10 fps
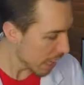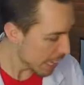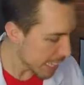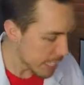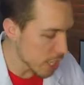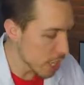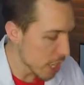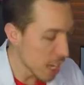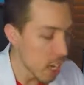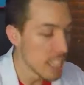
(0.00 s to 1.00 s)
get to
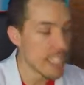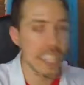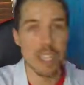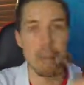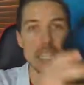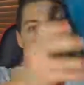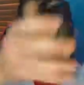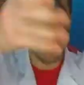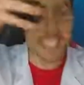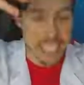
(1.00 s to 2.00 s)
the
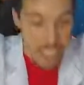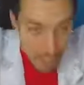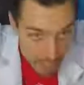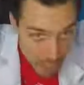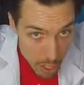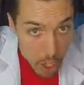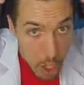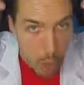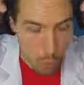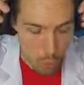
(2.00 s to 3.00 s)
syllabalistics of their
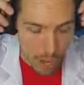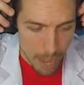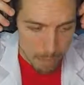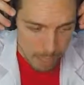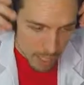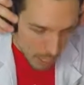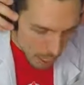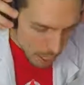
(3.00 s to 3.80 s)
raps,